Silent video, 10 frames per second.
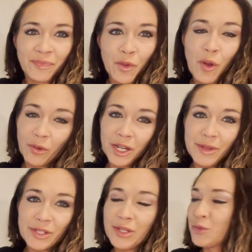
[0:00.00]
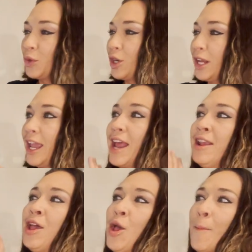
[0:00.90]
what we're gonna be doing is we're gonna,
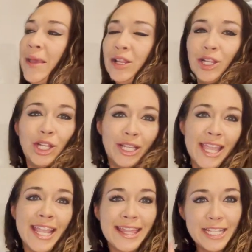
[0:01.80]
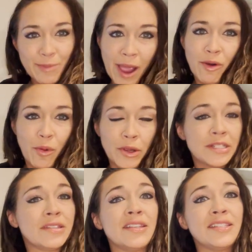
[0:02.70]
again, be looking at these
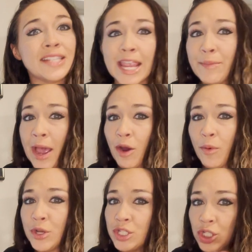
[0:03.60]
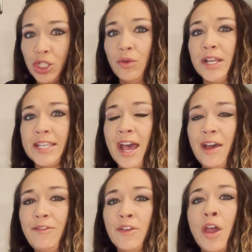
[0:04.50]
PowerPoints, the same PowerPoints that you guys
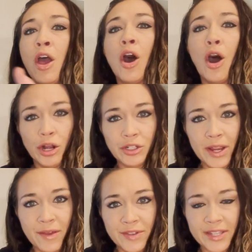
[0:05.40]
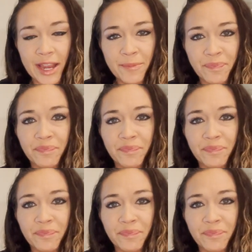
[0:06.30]
have on your Canvas site.